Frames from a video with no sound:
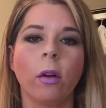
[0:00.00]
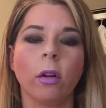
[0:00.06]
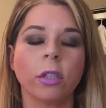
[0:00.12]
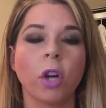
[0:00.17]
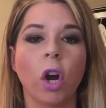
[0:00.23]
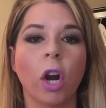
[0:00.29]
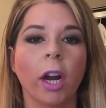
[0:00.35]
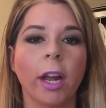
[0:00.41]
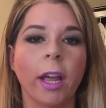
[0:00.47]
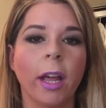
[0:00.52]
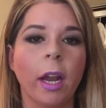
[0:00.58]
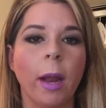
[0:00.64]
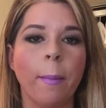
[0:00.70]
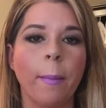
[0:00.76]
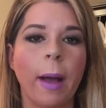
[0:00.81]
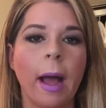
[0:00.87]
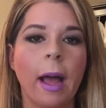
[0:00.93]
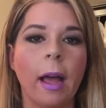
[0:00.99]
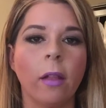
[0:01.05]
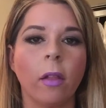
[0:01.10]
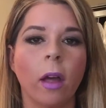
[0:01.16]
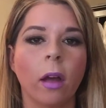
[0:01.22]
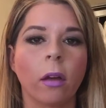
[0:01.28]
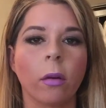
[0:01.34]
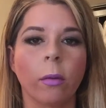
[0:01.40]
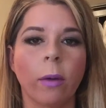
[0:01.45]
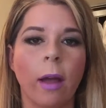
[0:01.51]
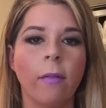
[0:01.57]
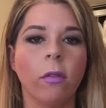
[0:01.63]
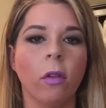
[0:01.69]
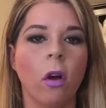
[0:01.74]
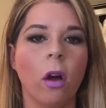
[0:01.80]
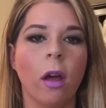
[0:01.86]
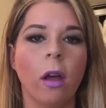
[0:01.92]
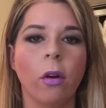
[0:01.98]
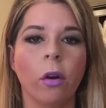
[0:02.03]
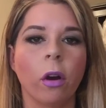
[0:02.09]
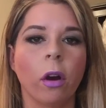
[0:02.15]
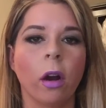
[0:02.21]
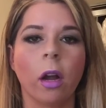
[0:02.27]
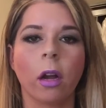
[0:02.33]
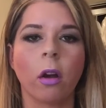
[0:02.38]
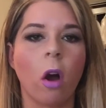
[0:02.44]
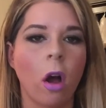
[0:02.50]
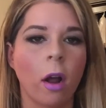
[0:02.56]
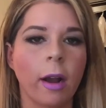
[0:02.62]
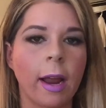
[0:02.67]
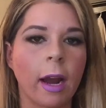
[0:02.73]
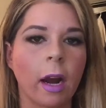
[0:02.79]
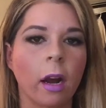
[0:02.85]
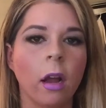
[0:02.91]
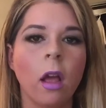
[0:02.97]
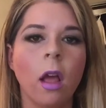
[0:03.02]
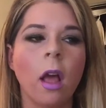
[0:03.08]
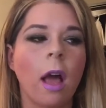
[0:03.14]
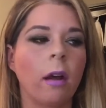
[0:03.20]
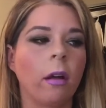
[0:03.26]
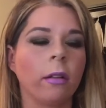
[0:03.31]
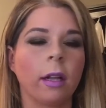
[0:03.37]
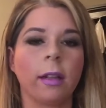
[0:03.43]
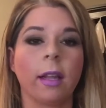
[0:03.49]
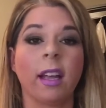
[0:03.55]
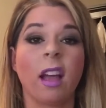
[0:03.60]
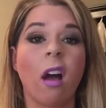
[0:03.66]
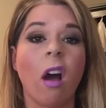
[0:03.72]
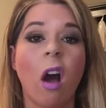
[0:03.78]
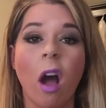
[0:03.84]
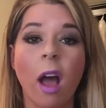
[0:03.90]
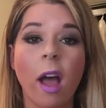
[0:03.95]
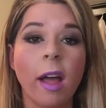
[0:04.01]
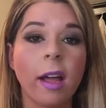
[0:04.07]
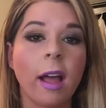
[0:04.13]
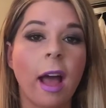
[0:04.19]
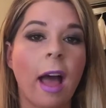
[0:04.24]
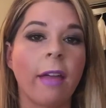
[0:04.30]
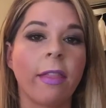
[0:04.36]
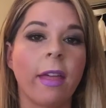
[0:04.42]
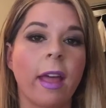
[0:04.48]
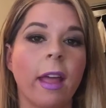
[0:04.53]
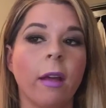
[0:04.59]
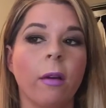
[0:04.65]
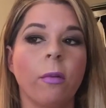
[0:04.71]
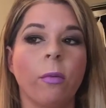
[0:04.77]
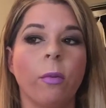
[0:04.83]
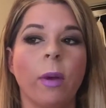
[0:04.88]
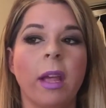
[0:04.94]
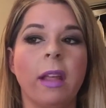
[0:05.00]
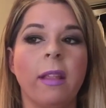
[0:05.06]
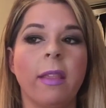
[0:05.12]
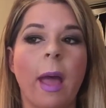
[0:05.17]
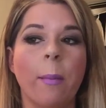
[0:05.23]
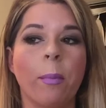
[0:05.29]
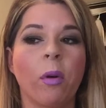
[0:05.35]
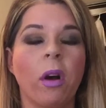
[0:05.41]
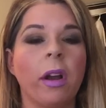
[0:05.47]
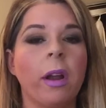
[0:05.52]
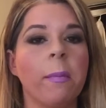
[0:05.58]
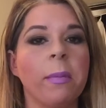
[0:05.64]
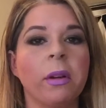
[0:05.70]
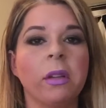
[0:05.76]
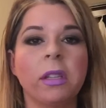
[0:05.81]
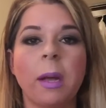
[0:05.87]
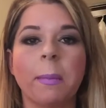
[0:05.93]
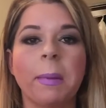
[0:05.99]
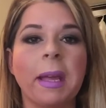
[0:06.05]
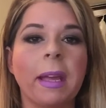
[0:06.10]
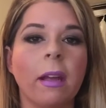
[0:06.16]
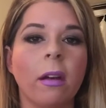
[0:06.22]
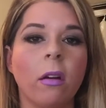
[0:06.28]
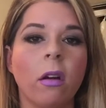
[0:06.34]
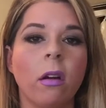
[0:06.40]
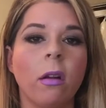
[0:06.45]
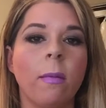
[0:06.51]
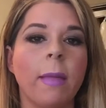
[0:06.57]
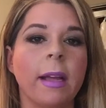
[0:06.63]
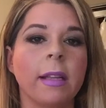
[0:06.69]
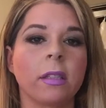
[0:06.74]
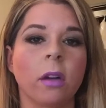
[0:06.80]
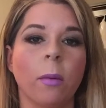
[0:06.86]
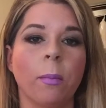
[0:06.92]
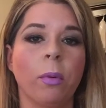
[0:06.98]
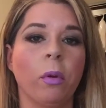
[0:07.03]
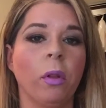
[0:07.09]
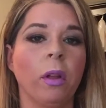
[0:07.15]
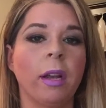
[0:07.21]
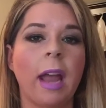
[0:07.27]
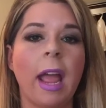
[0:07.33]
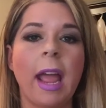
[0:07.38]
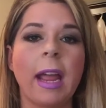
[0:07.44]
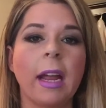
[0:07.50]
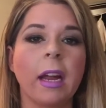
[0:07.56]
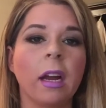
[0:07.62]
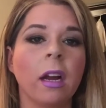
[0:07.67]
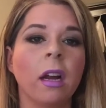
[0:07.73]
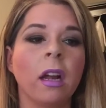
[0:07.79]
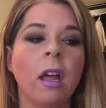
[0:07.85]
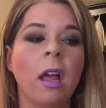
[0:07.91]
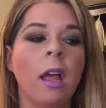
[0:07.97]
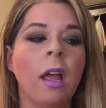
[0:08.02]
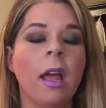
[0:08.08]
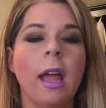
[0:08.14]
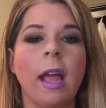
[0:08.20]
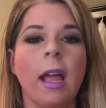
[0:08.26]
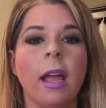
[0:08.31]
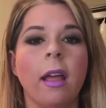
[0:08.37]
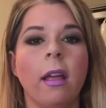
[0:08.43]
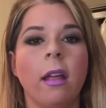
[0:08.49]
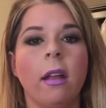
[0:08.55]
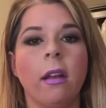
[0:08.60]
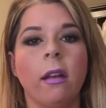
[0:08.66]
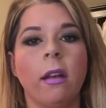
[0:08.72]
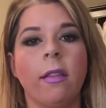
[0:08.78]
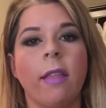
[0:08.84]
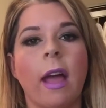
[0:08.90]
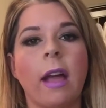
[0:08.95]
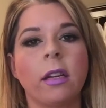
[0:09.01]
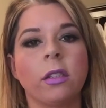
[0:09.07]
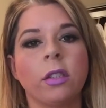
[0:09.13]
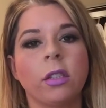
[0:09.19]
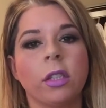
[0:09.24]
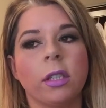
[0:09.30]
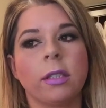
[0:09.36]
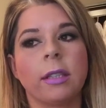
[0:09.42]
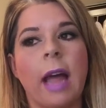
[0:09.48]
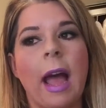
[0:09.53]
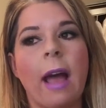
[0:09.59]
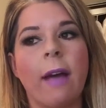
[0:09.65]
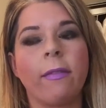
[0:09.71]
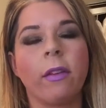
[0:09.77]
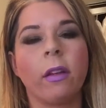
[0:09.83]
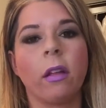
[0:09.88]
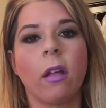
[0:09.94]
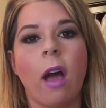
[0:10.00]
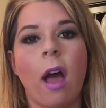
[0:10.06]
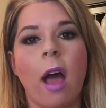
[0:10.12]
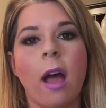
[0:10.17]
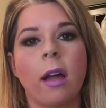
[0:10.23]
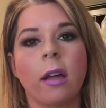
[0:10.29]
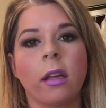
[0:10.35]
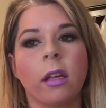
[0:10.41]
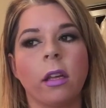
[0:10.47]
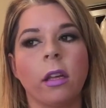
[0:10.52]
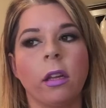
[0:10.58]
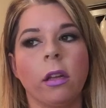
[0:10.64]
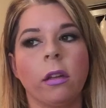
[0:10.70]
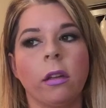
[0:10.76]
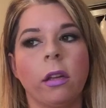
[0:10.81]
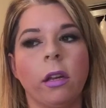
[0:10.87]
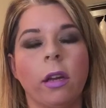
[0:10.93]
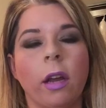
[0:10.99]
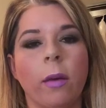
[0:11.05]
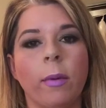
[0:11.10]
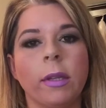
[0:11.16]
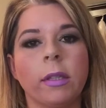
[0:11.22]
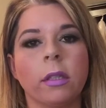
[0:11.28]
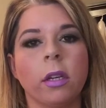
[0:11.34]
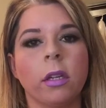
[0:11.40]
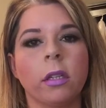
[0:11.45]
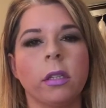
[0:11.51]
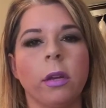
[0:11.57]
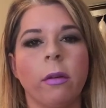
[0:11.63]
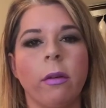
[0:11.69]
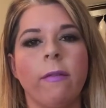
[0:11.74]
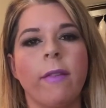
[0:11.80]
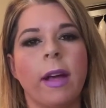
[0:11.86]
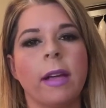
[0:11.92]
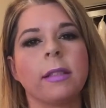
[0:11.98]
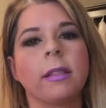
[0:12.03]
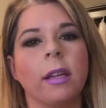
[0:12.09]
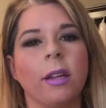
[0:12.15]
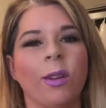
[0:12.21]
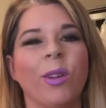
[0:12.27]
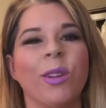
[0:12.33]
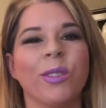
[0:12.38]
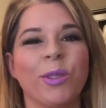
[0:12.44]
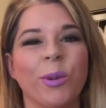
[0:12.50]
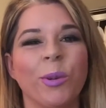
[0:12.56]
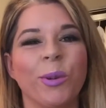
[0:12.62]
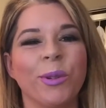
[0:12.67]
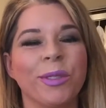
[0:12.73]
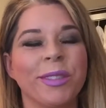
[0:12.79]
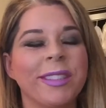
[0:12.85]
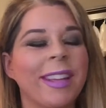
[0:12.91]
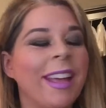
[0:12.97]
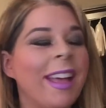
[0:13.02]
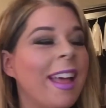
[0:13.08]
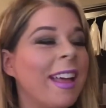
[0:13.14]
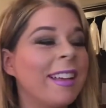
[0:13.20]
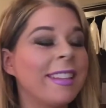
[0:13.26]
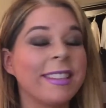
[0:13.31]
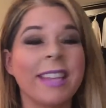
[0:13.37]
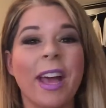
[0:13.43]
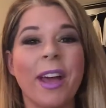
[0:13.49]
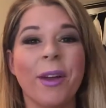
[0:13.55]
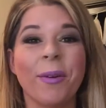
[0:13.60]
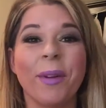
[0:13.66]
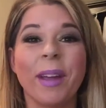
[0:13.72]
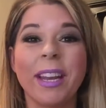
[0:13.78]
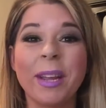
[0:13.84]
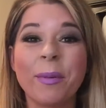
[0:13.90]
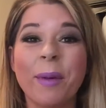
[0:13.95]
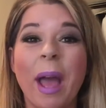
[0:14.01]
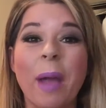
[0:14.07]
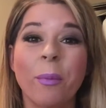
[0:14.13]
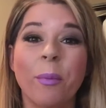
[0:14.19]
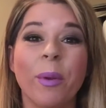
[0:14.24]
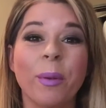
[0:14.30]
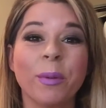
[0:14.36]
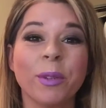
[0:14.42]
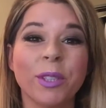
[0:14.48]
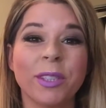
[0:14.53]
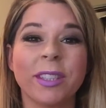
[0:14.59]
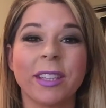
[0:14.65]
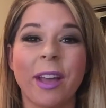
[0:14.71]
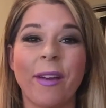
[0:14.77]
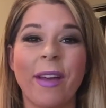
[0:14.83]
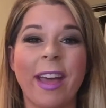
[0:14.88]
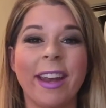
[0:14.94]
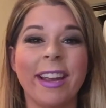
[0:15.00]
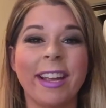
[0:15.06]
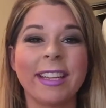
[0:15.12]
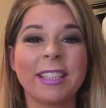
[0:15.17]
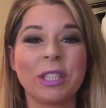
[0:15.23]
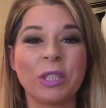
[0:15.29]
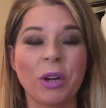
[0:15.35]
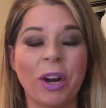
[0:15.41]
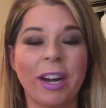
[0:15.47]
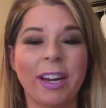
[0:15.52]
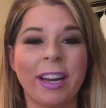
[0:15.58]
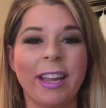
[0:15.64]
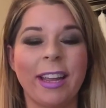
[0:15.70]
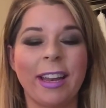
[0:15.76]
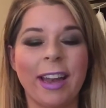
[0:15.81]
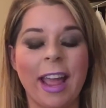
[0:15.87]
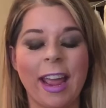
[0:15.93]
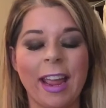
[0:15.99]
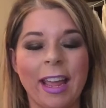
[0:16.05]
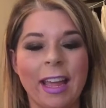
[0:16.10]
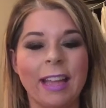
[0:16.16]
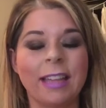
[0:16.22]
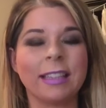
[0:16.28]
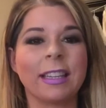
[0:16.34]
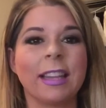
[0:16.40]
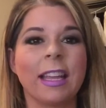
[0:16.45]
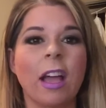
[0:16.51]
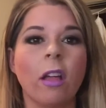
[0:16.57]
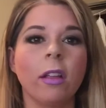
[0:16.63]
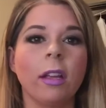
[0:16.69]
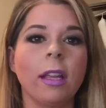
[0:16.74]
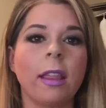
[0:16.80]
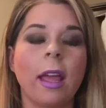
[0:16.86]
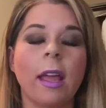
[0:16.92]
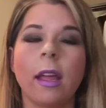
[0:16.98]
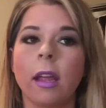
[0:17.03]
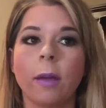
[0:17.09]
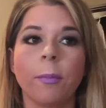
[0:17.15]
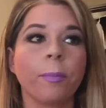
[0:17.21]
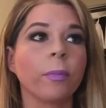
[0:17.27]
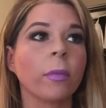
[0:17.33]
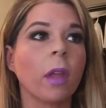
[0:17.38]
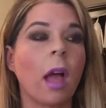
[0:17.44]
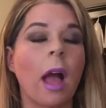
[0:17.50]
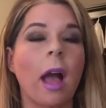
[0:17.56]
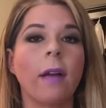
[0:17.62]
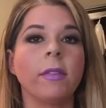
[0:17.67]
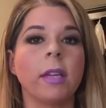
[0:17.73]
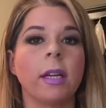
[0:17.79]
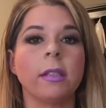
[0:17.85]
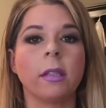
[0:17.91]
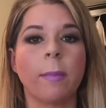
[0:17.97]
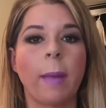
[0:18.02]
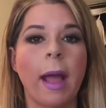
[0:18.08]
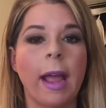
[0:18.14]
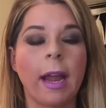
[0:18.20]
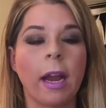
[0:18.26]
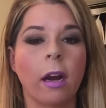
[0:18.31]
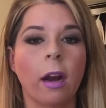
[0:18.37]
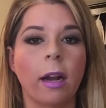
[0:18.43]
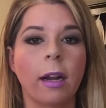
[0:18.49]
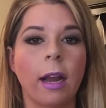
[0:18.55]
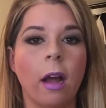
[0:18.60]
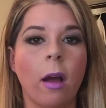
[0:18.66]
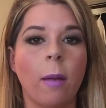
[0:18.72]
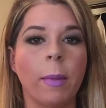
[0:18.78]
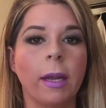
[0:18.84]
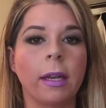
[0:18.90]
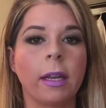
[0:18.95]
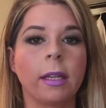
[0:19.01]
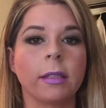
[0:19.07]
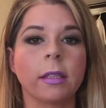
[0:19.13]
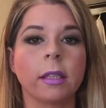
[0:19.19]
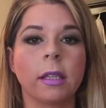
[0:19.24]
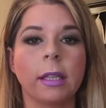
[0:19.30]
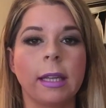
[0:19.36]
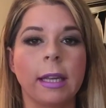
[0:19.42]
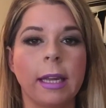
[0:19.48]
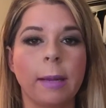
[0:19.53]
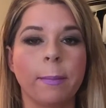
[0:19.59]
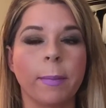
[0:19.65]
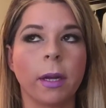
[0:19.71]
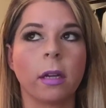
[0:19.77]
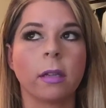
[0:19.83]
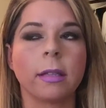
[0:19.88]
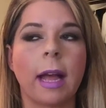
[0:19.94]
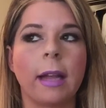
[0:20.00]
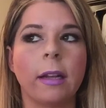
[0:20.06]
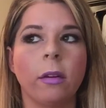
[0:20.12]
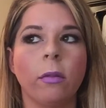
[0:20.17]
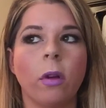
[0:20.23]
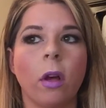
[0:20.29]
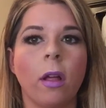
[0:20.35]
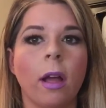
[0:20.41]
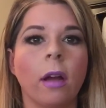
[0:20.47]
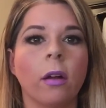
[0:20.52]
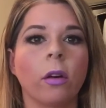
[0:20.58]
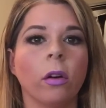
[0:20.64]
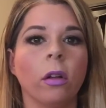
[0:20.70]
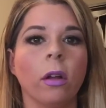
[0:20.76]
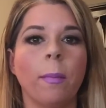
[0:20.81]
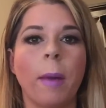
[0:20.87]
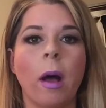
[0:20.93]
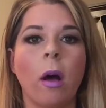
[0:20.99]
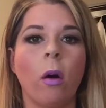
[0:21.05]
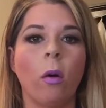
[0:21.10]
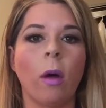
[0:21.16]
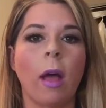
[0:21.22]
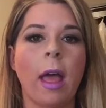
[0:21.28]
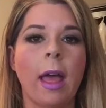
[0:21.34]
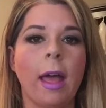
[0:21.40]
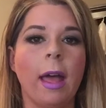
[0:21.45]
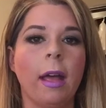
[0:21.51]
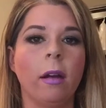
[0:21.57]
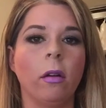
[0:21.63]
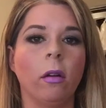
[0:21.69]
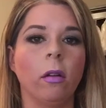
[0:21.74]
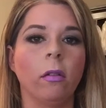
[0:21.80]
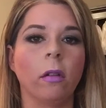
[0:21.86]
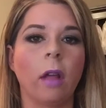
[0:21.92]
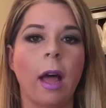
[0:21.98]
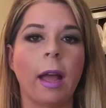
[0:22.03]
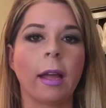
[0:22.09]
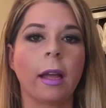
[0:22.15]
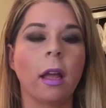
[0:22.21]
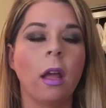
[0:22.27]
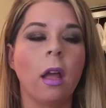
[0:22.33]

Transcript: or Target and buying like a Revlon or a Conair. I don't think they get hot. I think when that product buildup can get on them, they start pulling hair, and that's just, I feel like, it's good to invest in good tools. So anyway, we will just go ahead and get started. And the only thing I have done to my hair right now, it's clean because I do not like curling my whole head on like